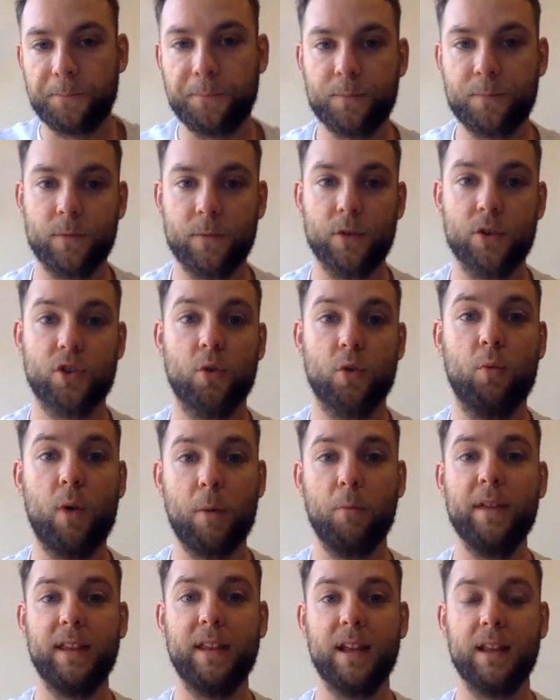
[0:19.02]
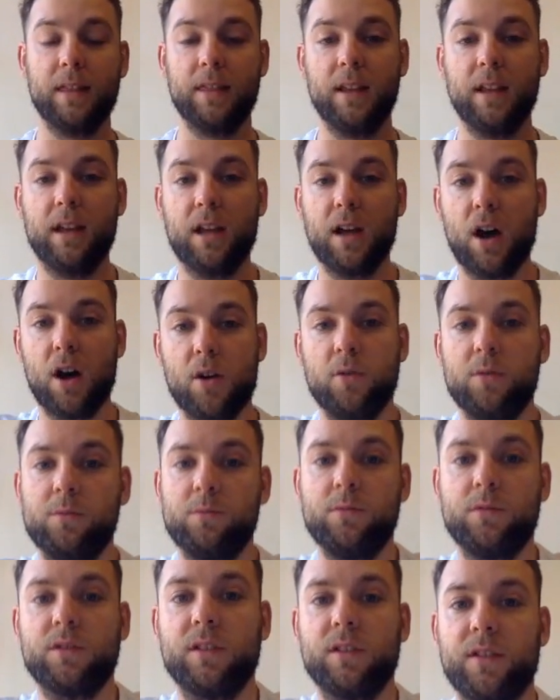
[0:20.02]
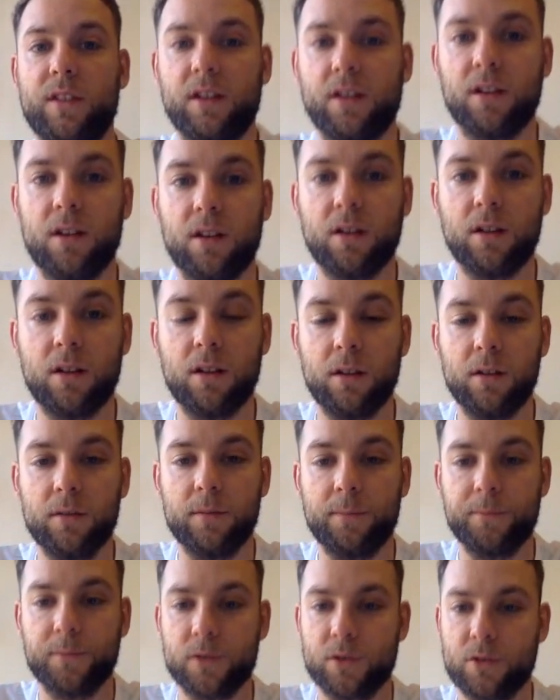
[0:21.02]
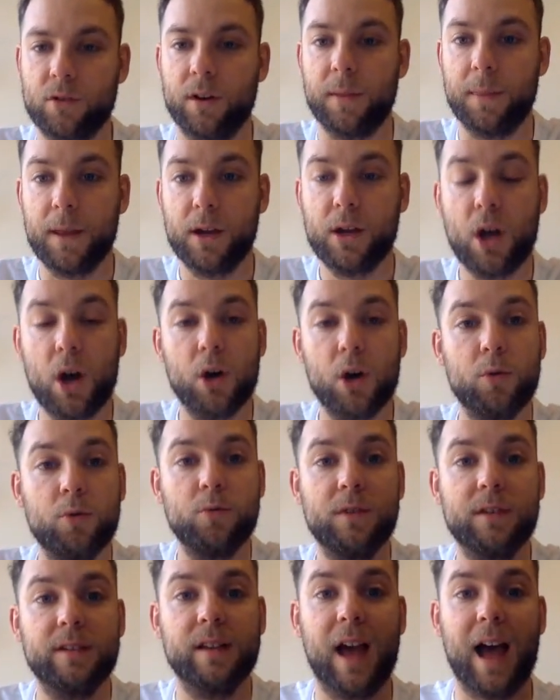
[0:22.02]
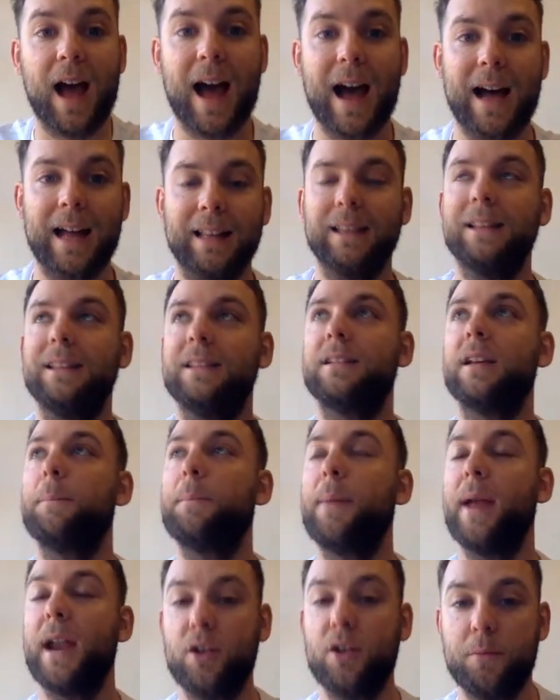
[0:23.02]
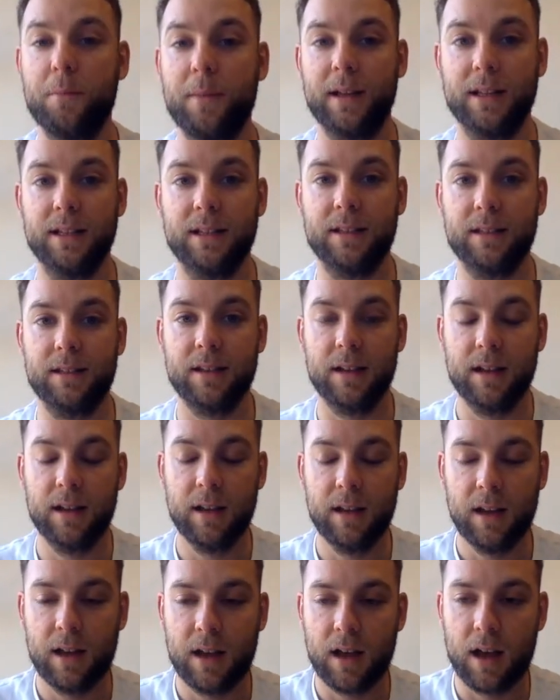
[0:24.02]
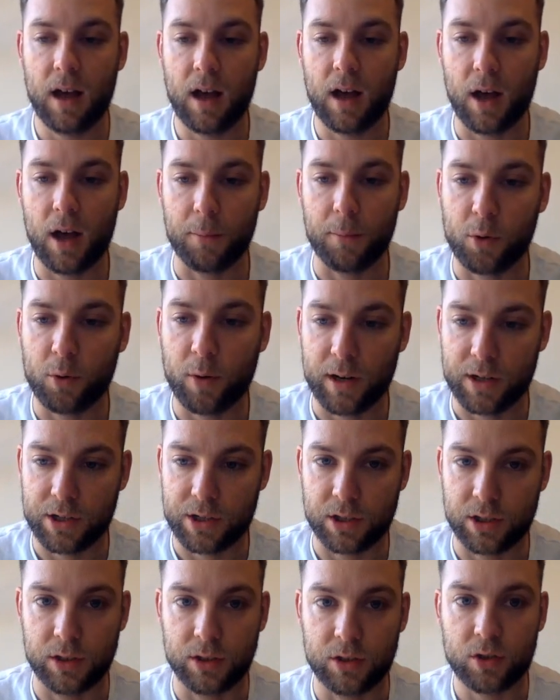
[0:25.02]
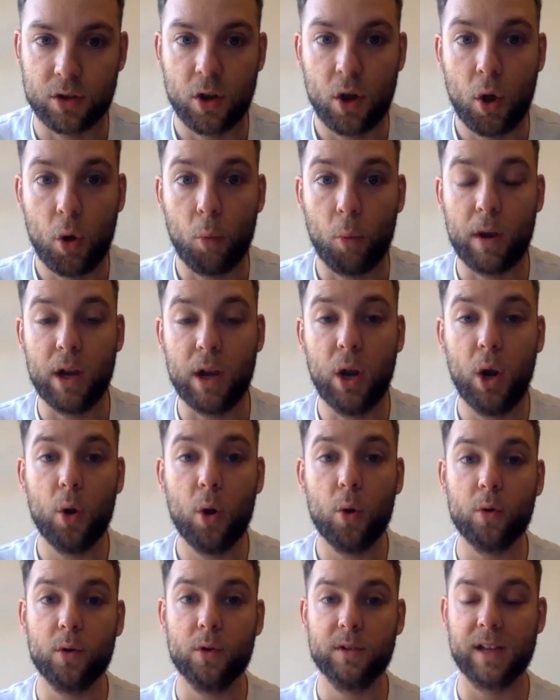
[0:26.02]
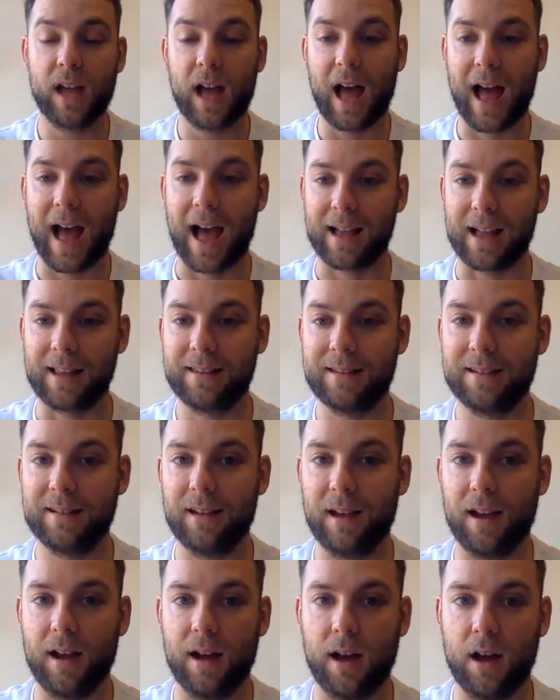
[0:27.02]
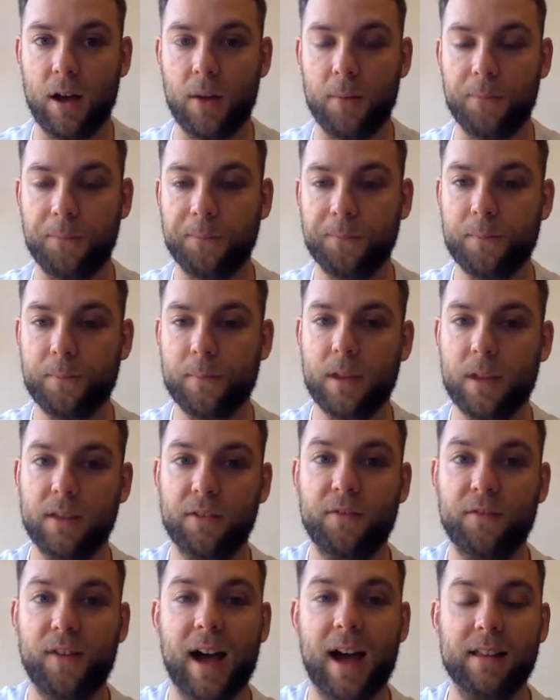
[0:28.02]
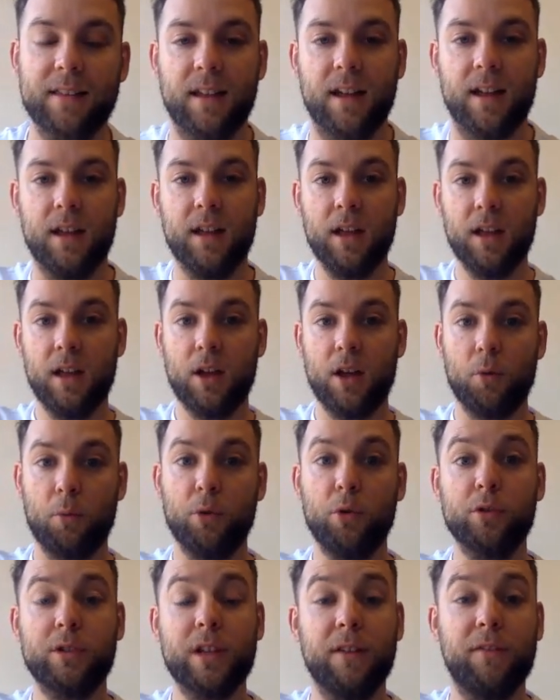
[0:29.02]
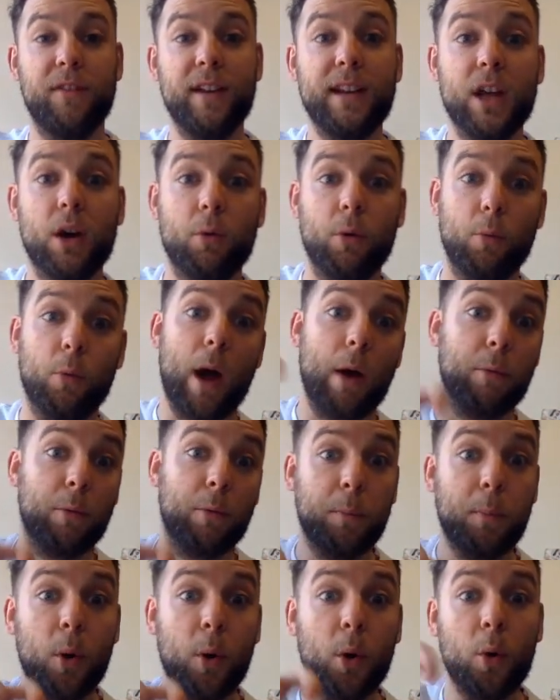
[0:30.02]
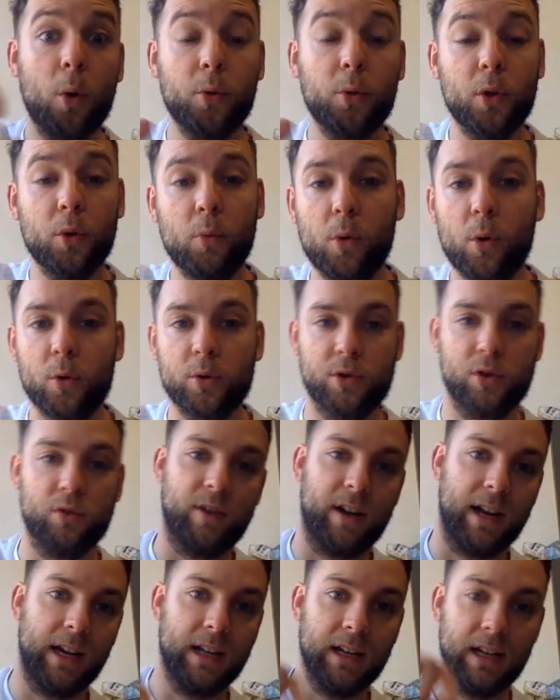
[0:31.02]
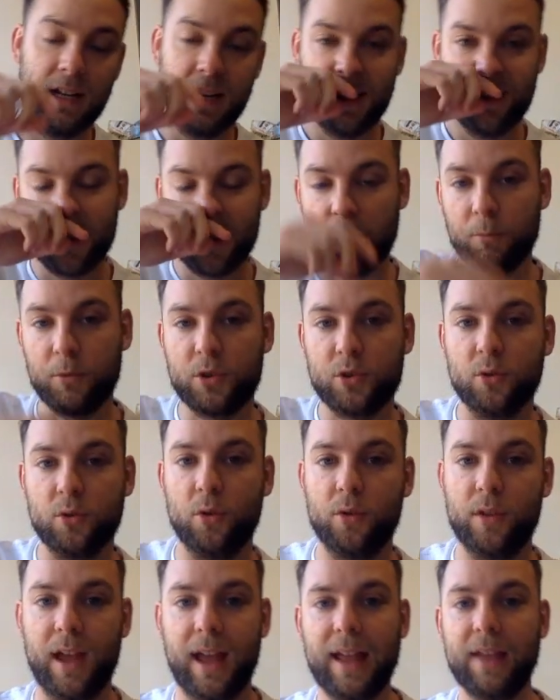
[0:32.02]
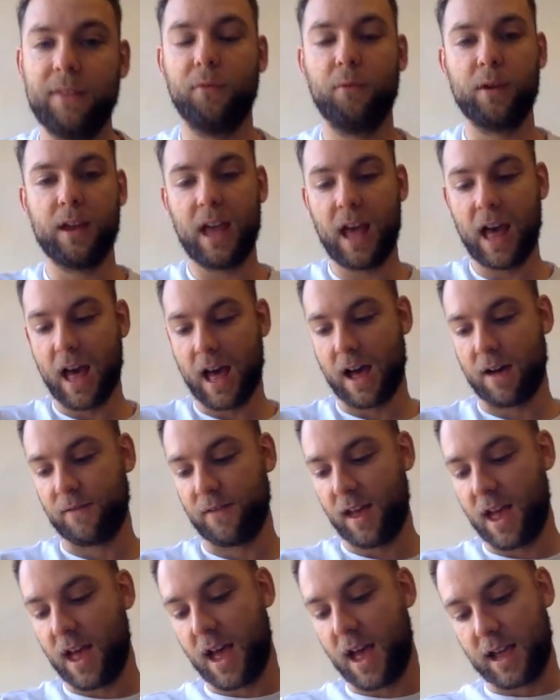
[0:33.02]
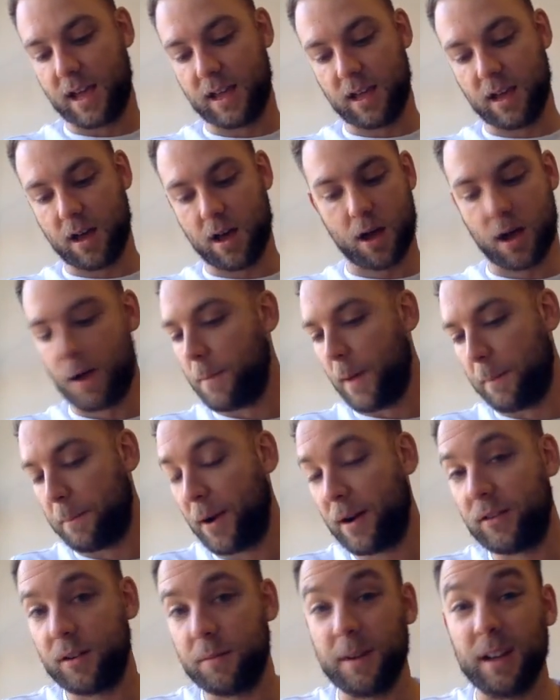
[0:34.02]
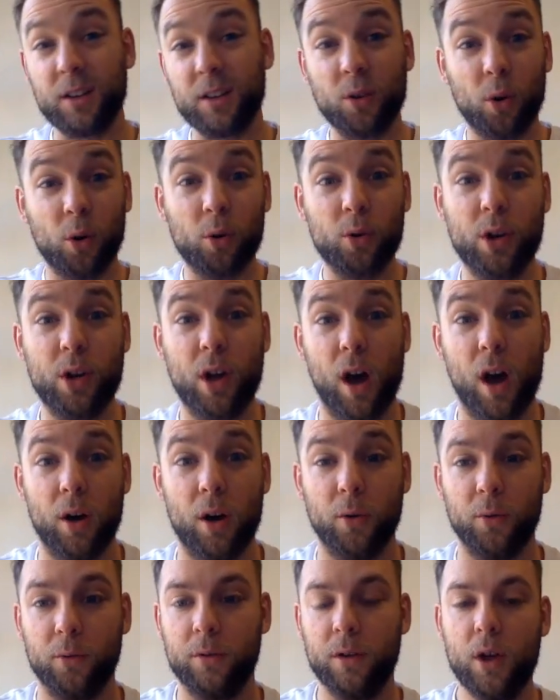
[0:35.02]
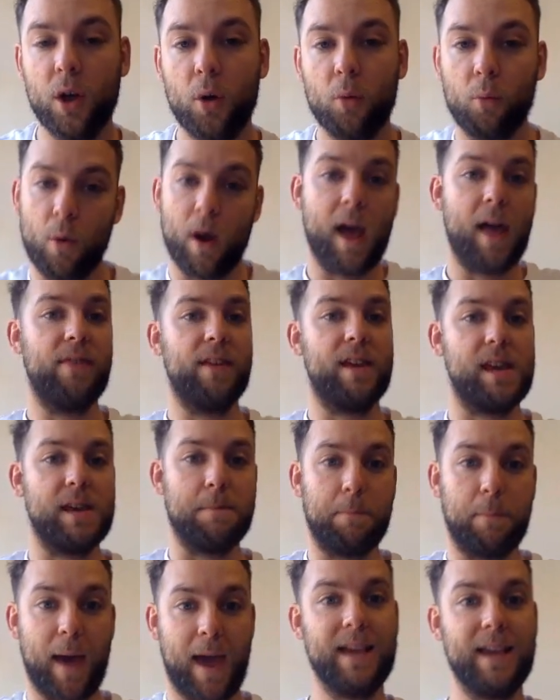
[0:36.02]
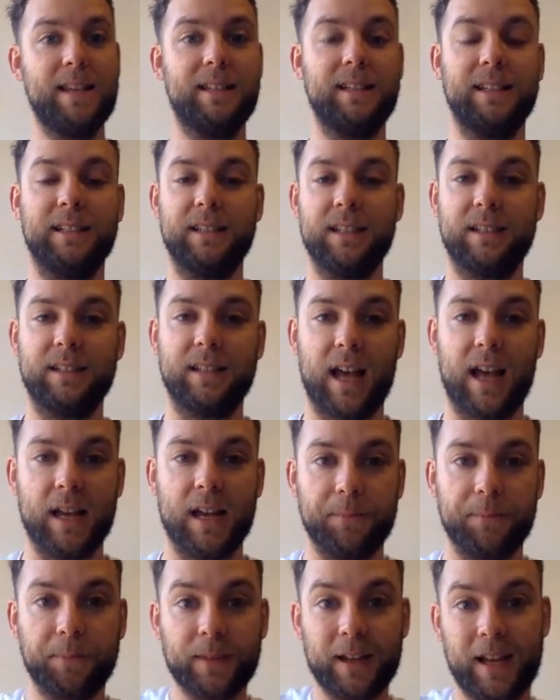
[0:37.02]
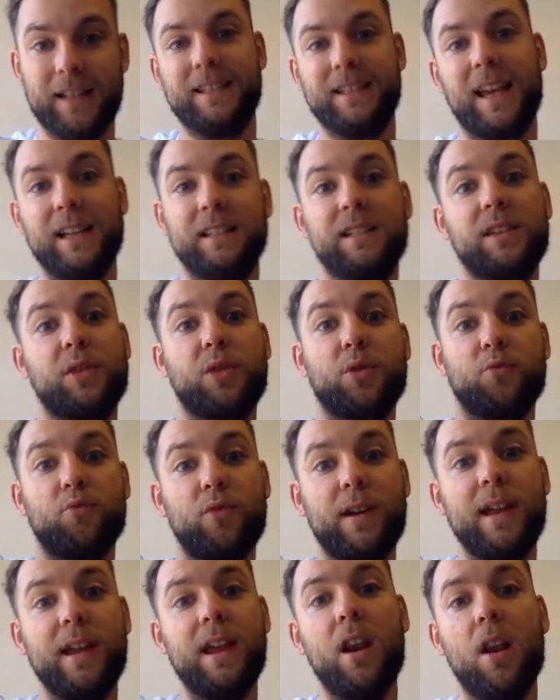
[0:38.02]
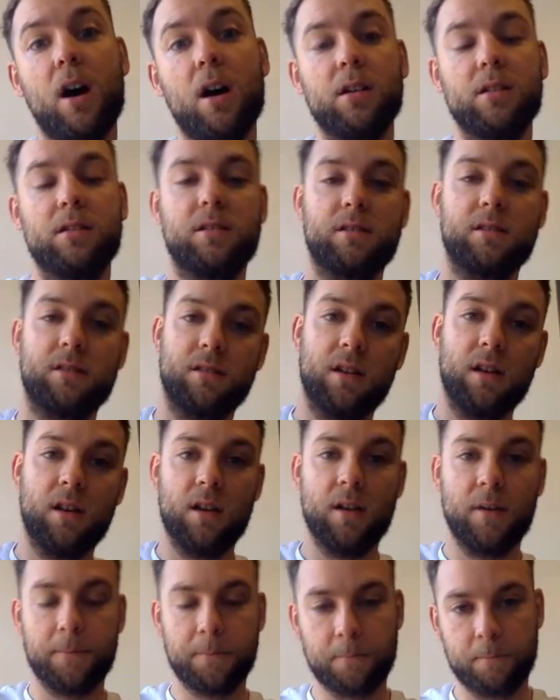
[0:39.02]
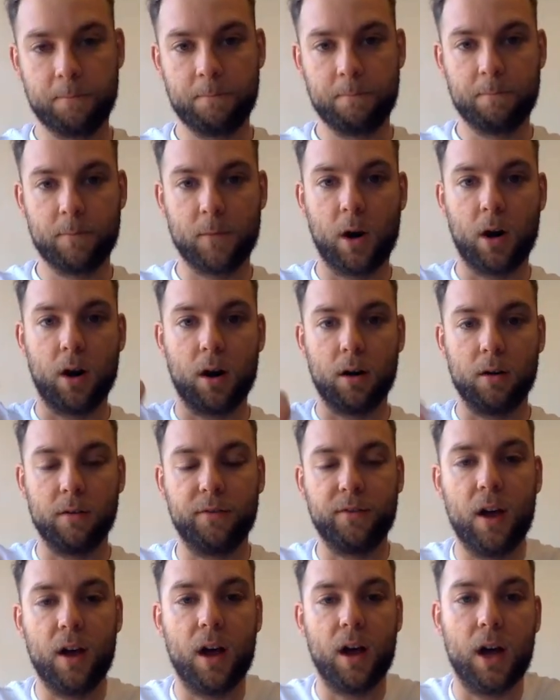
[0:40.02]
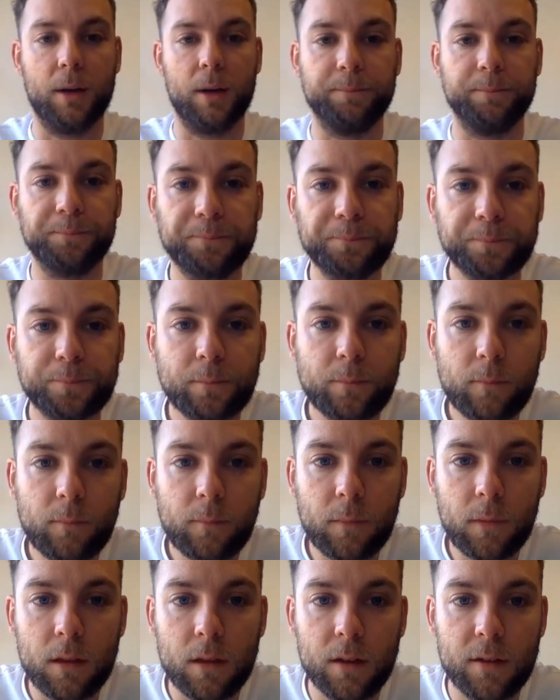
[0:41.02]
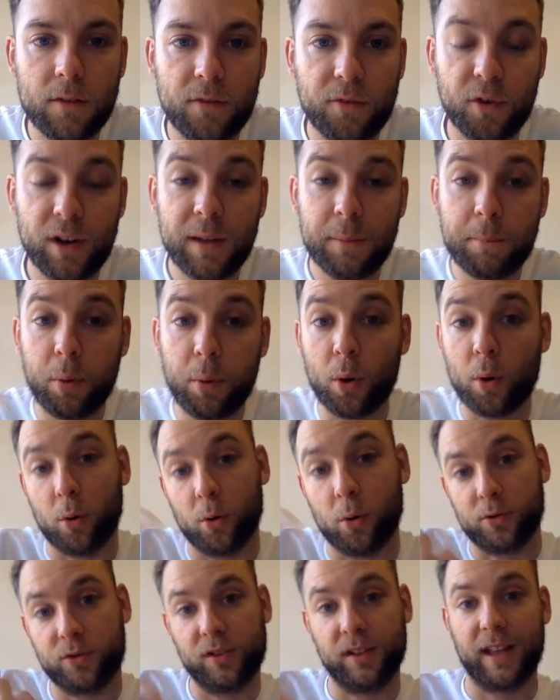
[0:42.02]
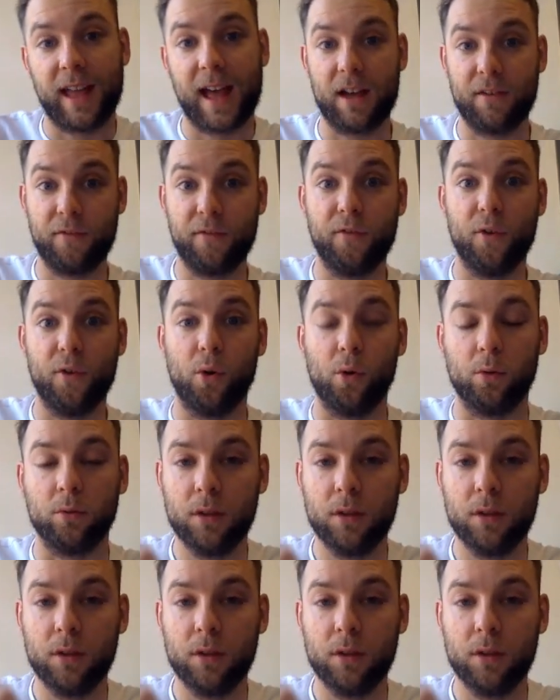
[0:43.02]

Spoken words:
So when we did the cones, the cones and pyramid questions, we looked at the fact that we looked at a video where we poured the water in, and we saw that if we have a pyramid or a cone where the base is the same, it takes 3 lots of 3 pours to get a full